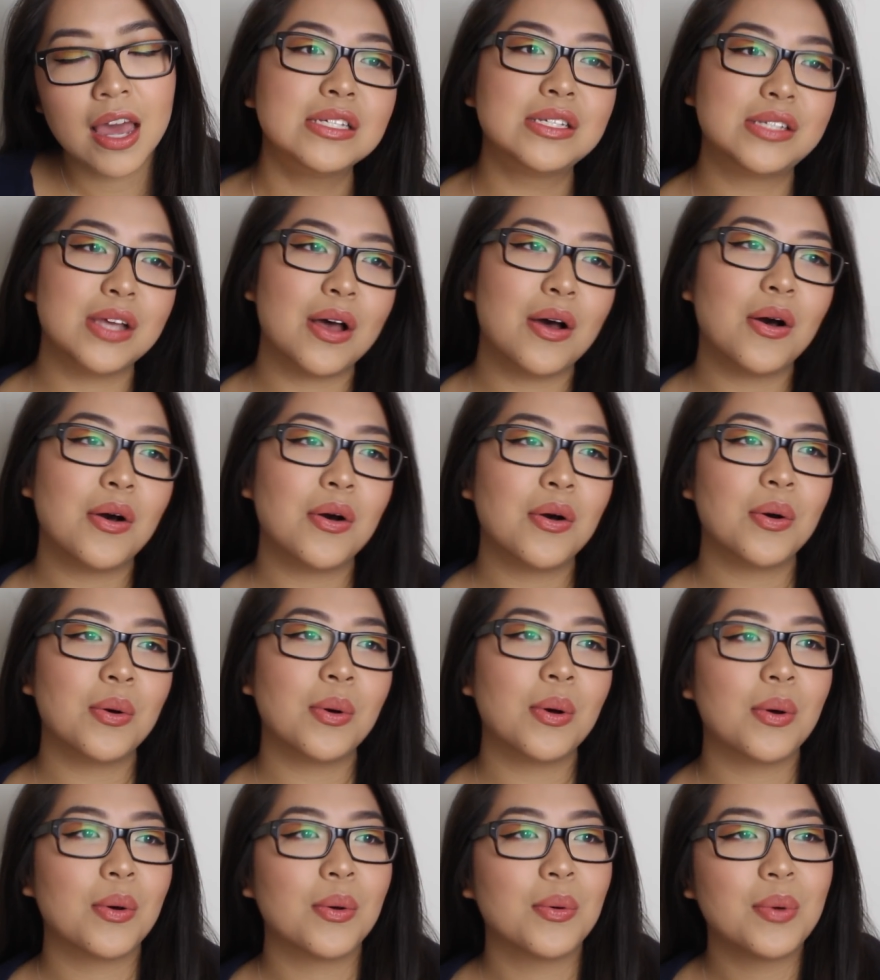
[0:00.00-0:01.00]

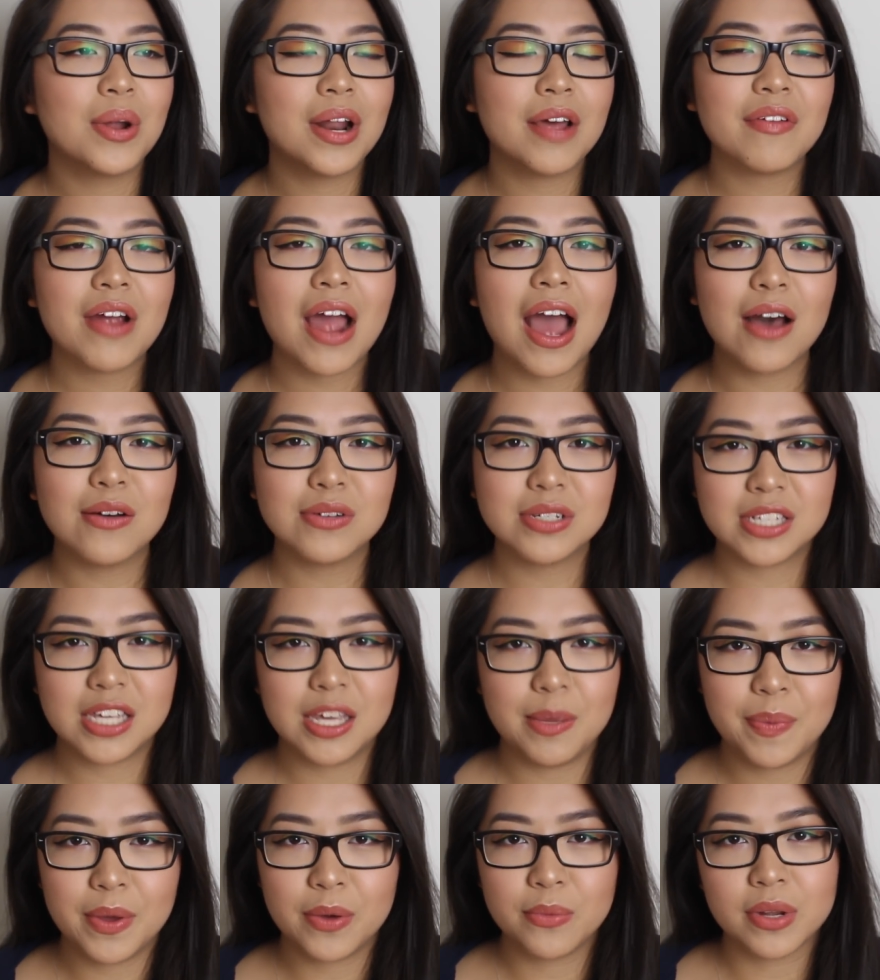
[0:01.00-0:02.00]
So whenever
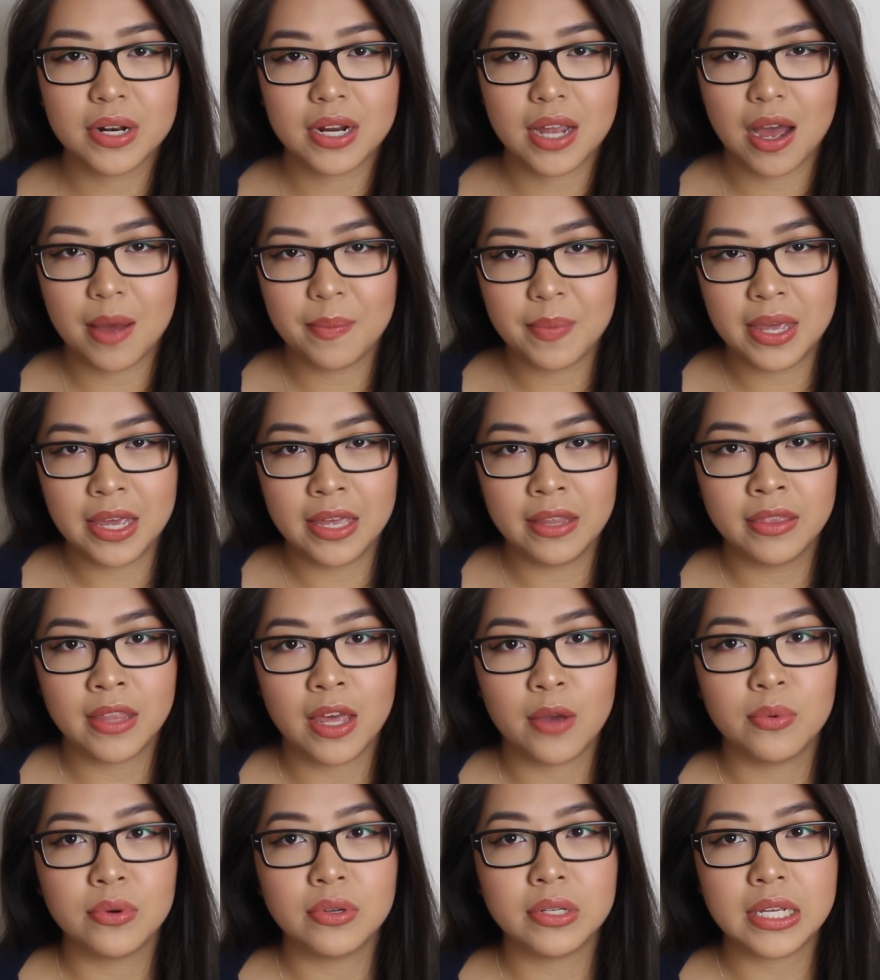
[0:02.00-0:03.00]
housekeeping would come in,
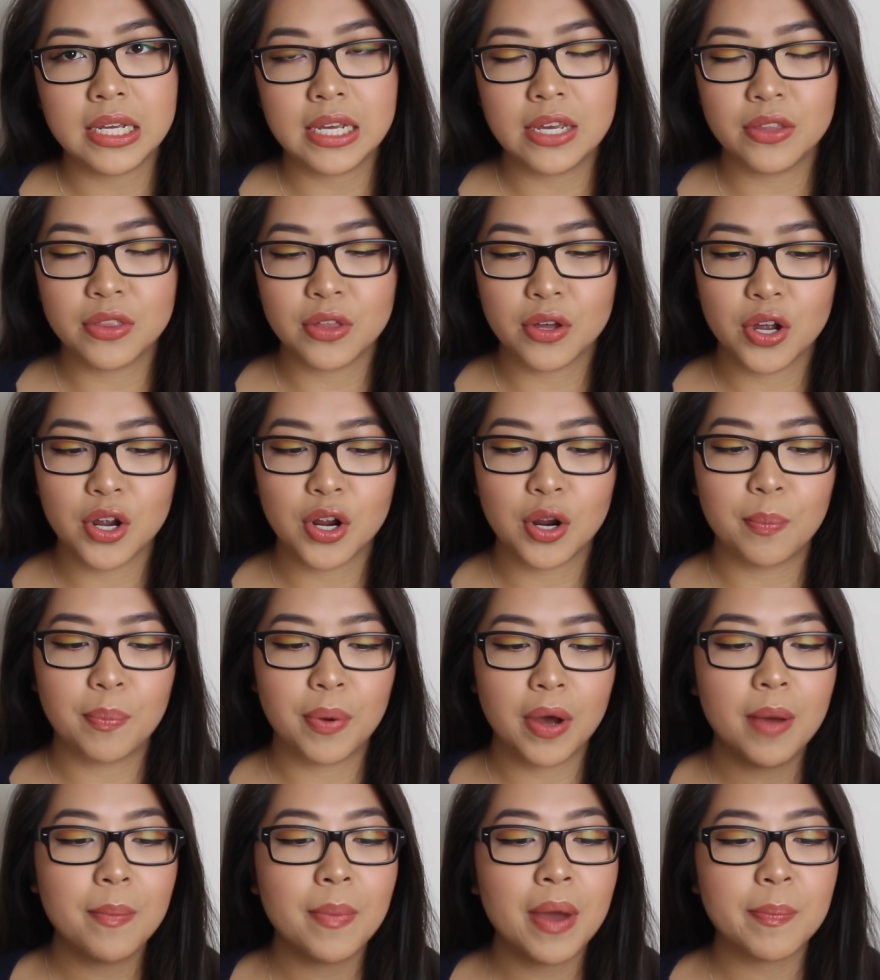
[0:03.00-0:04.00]
they would
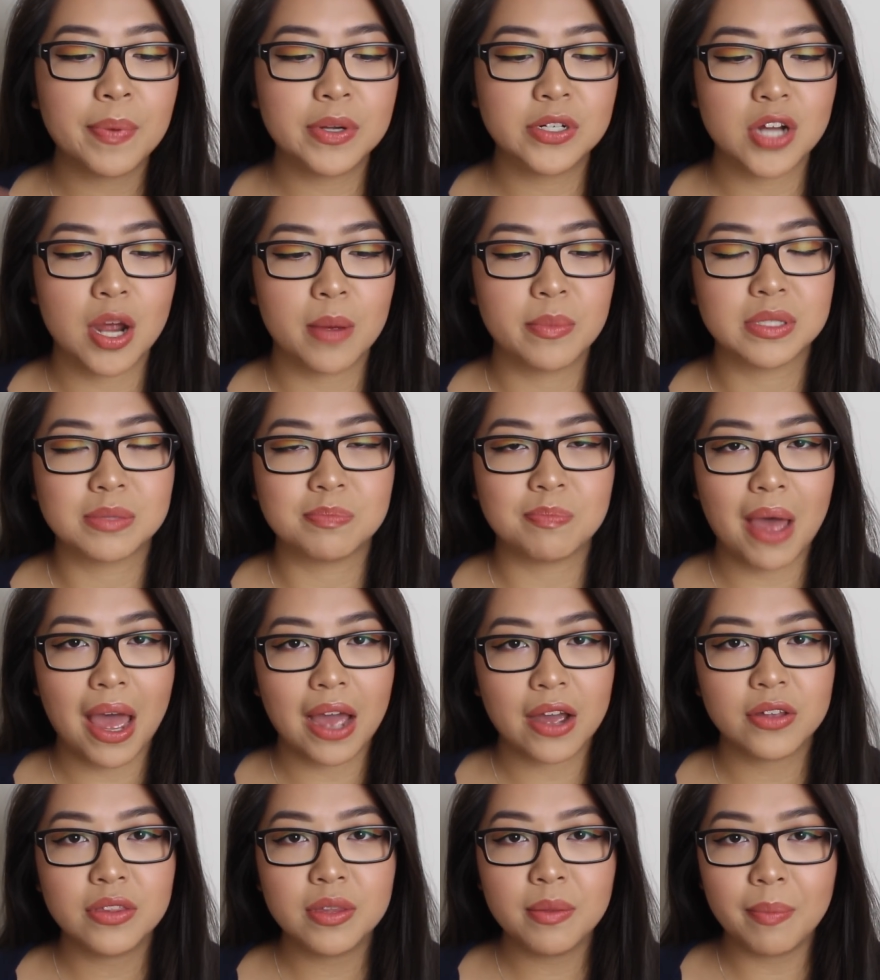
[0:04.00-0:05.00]
either put my pajamas
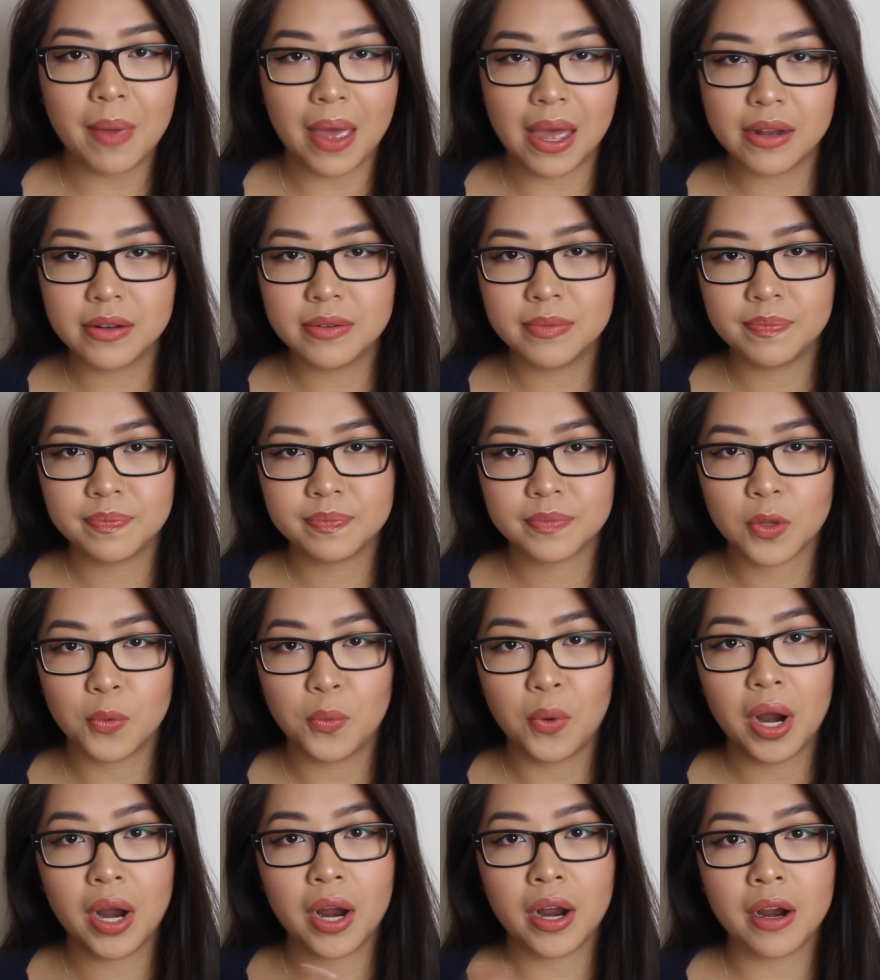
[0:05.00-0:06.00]
back on the bed
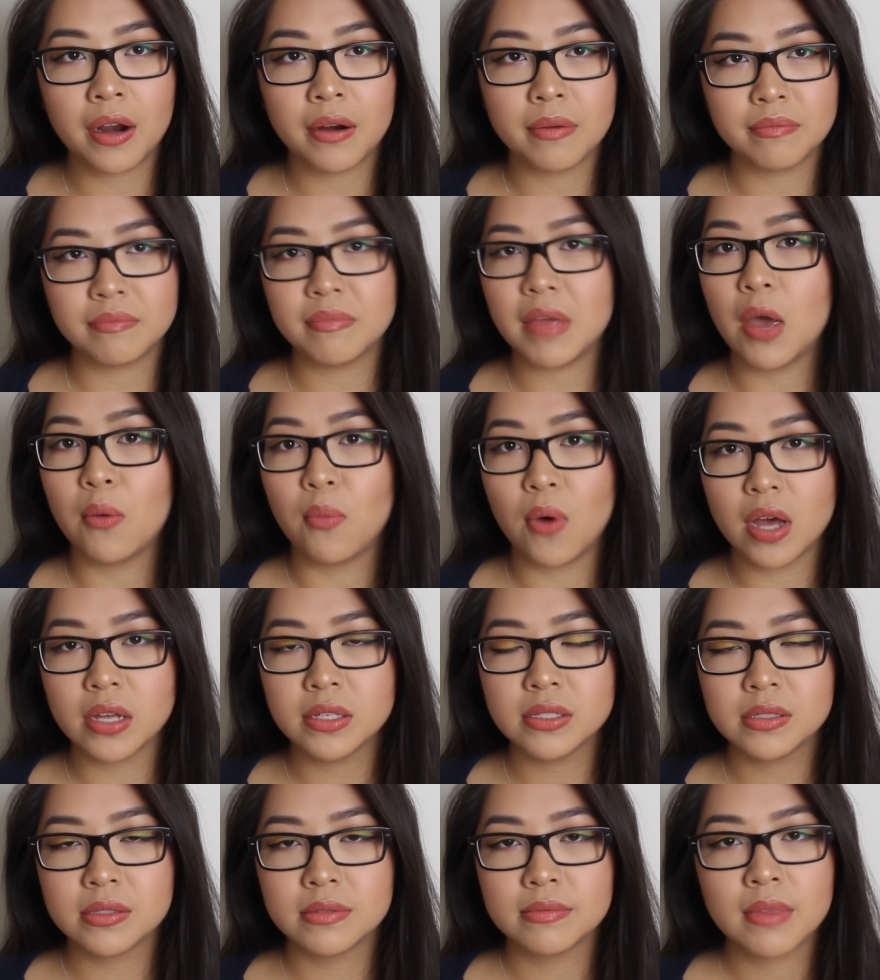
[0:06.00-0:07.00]
where it
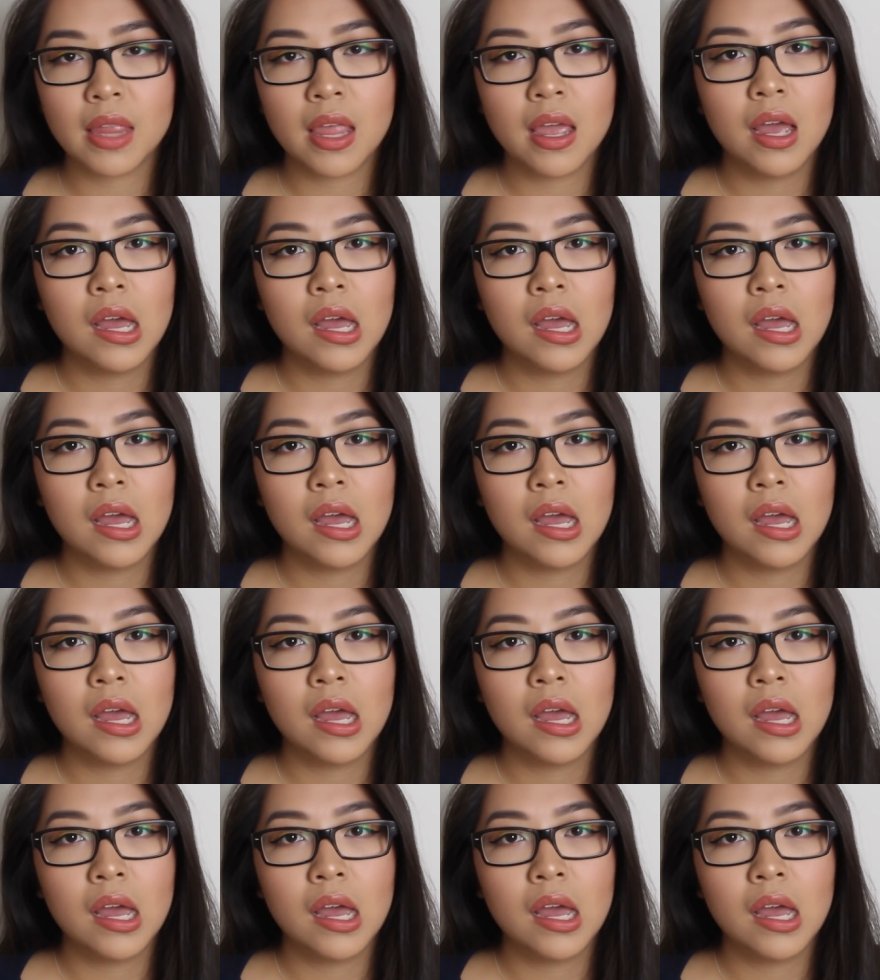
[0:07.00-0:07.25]
was,